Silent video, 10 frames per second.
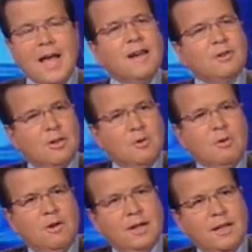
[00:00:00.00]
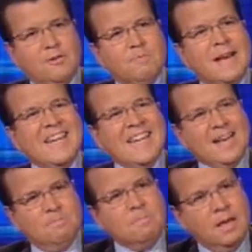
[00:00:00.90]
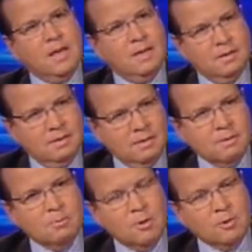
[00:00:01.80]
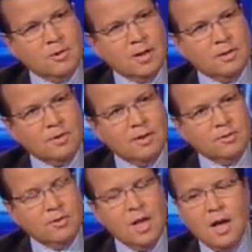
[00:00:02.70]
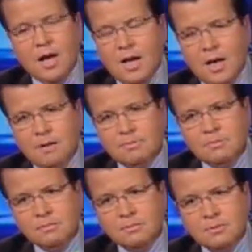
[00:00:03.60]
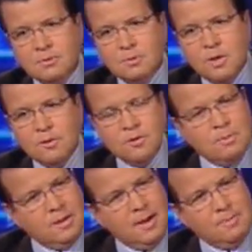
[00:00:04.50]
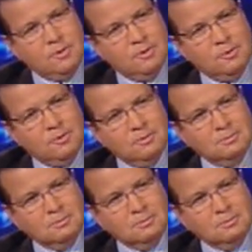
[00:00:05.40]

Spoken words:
lot of our core audience might not be motorcycle drivers. Okay. What are some other options?